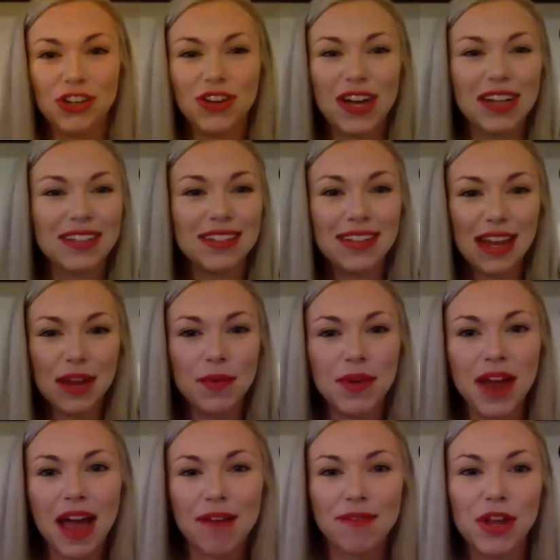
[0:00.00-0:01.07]
you guys. Does anyone
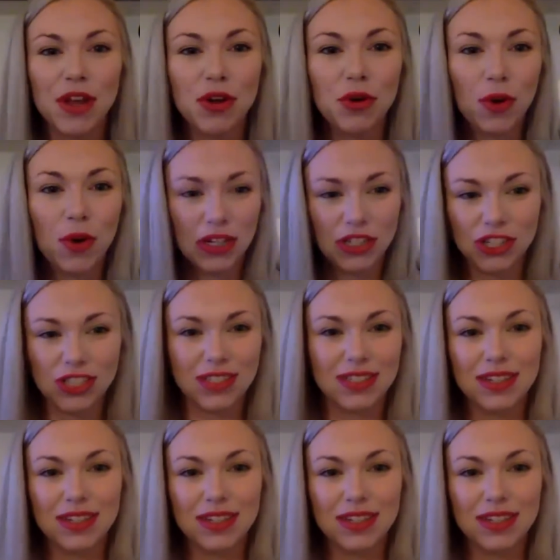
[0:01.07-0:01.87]
have any questions?